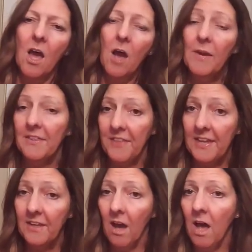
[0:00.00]
All right,
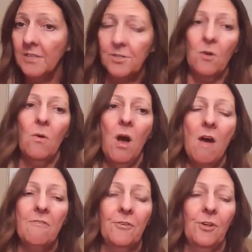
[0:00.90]
they also
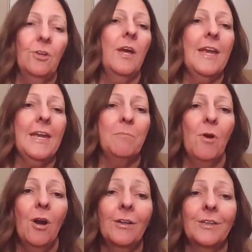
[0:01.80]
offer a
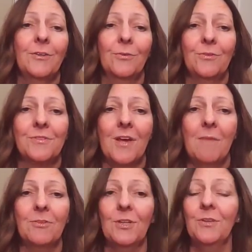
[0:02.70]
park and cruise
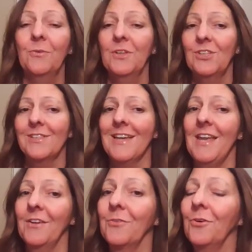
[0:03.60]
option, which is
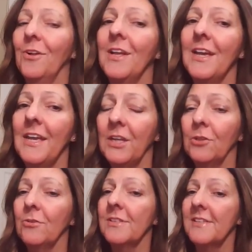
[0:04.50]
kind of cool. It
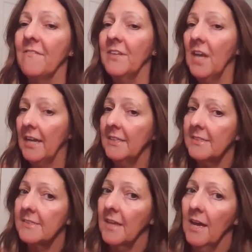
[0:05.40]
includes 7
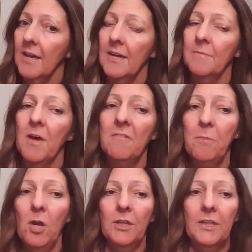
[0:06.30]
nights of
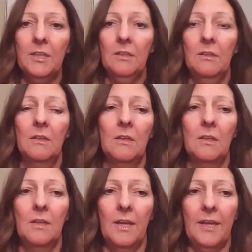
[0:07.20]
parking,
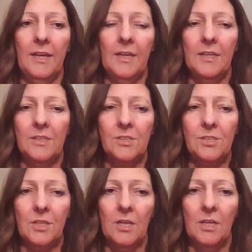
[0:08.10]

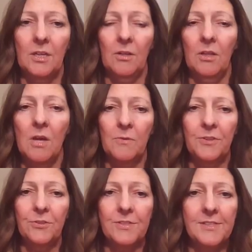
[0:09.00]
and along
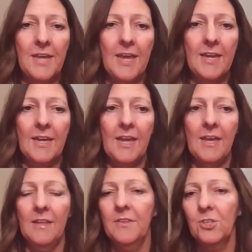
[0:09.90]
with your stay,
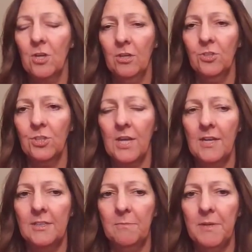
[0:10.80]
and the charge
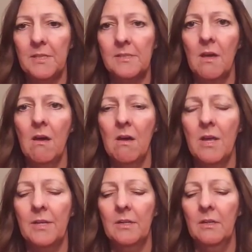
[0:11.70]
kind of depends
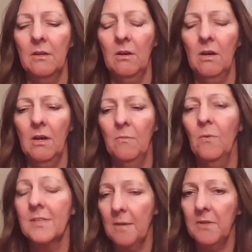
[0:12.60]
on
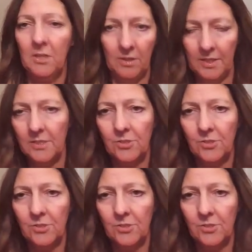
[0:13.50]
what time of year it is.